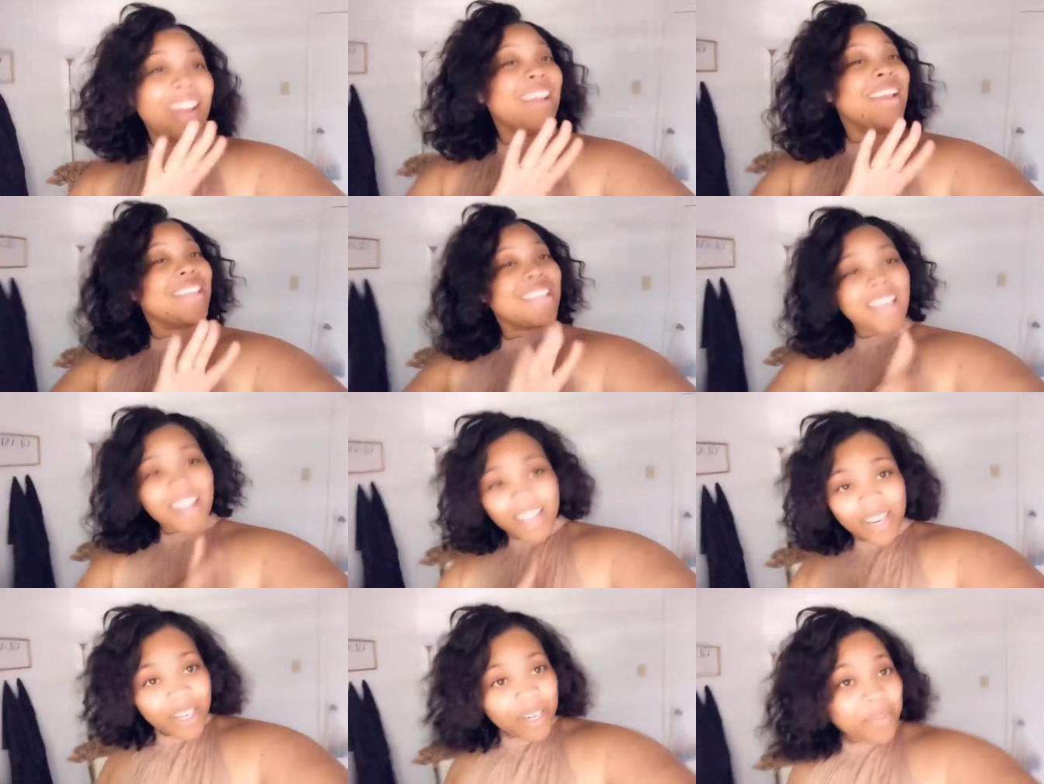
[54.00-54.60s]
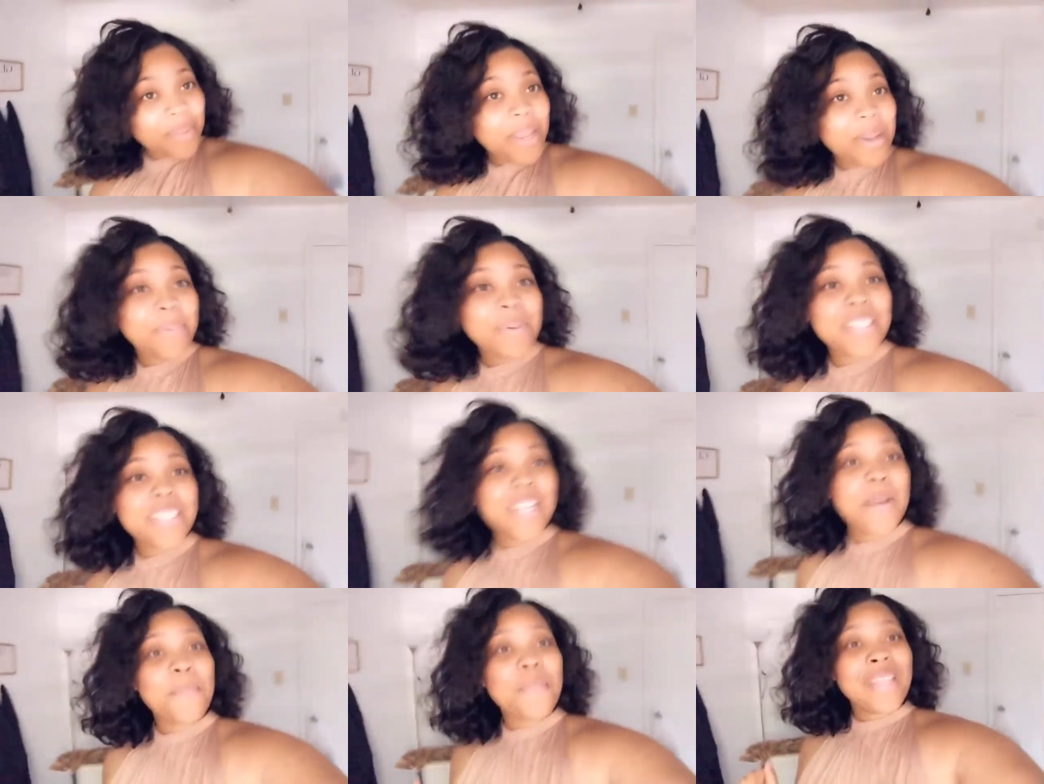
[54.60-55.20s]
y'all not gonna be able to
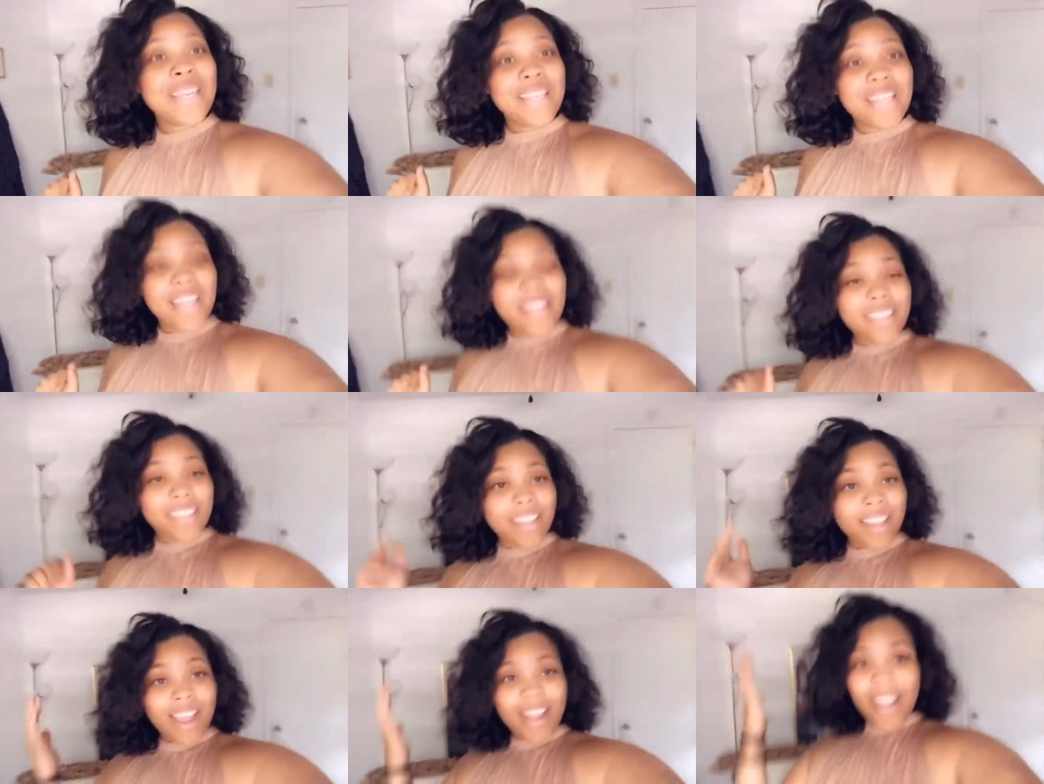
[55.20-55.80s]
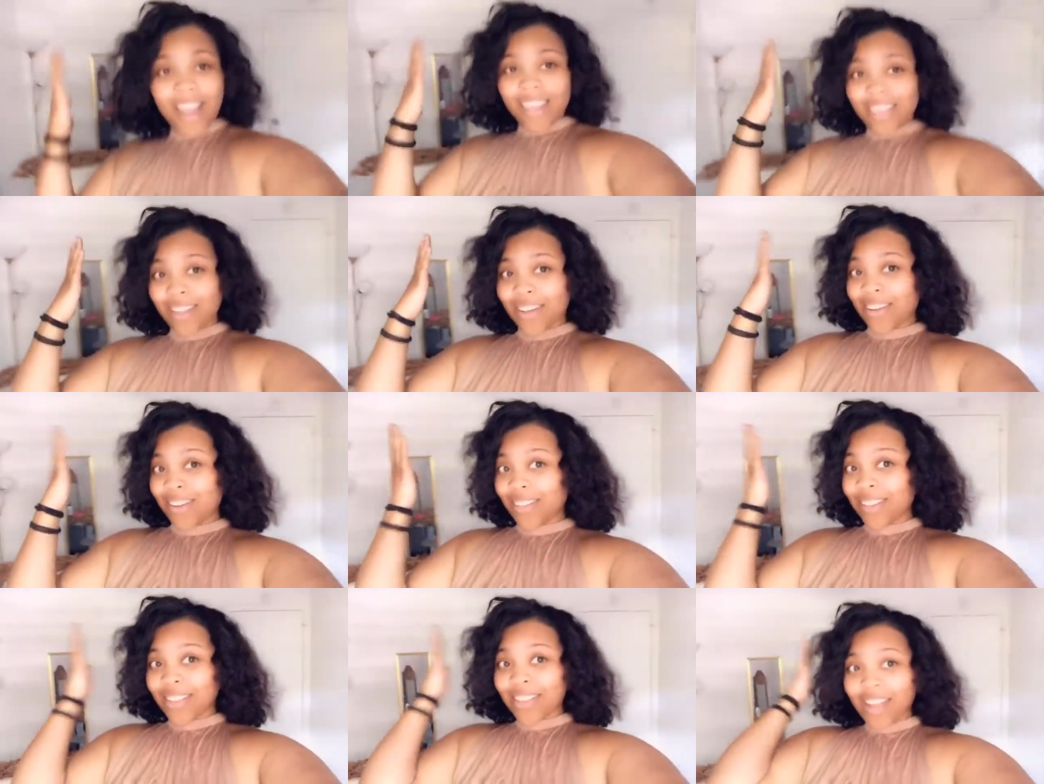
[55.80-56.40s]
tell me nothing. I got the
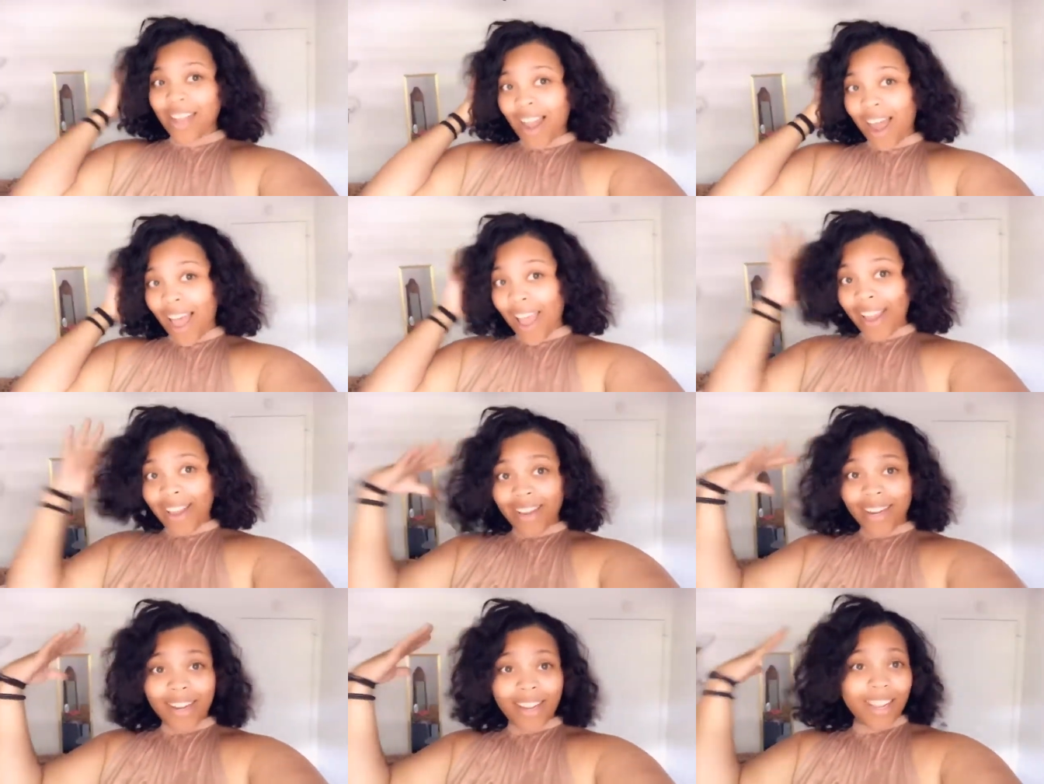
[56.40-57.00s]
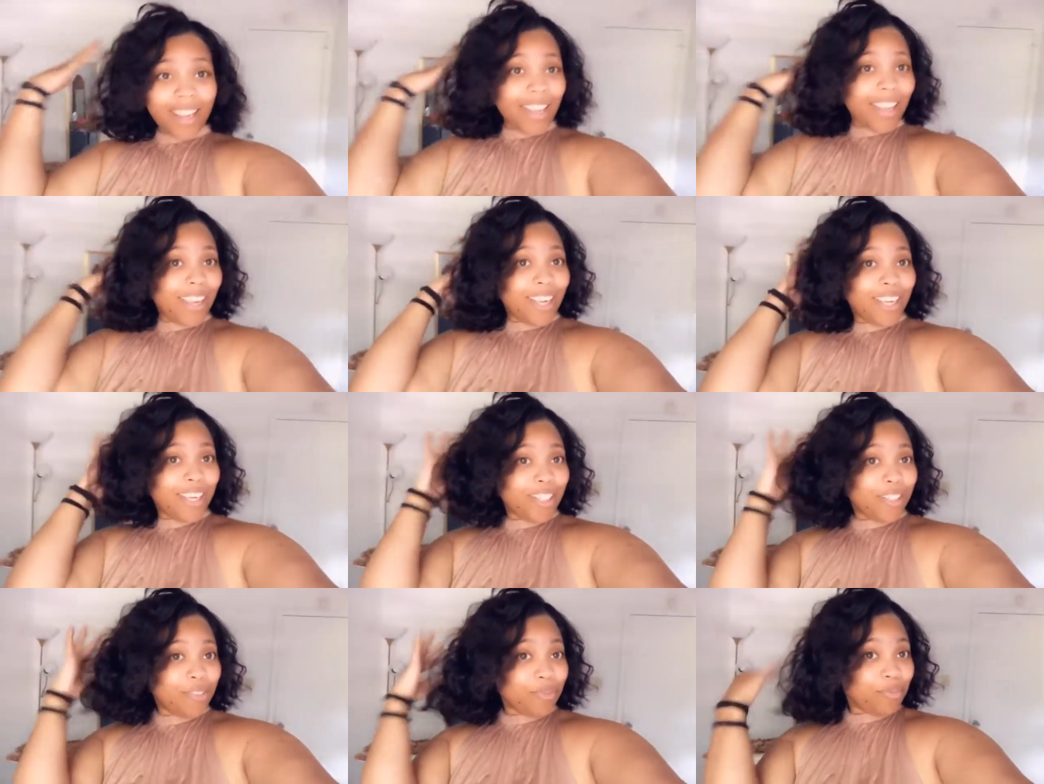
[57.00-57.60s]
good
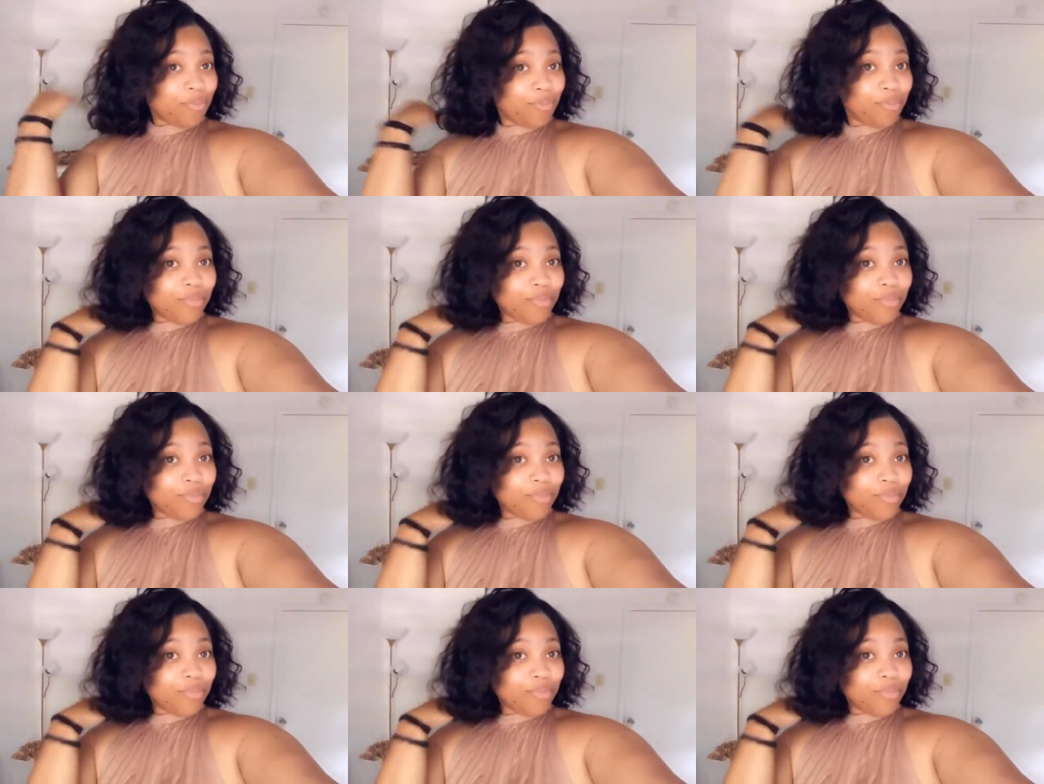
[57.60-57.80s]
lighting.